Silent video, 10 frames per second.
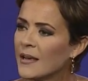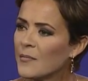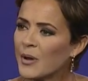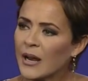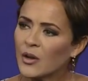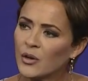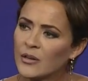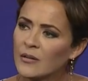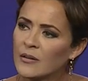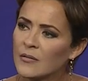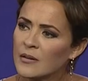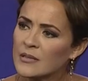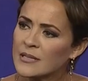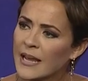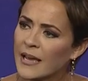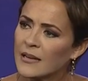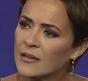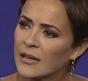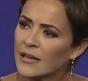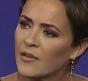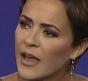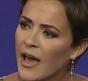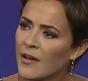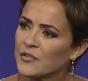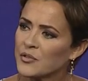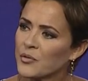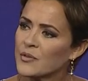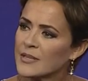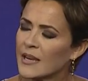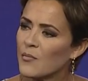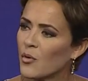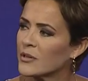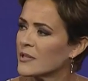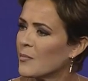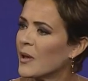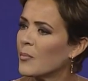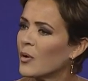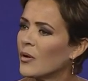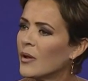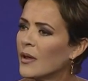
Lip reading: but I couldn't stand giving half-truths anymore to the people.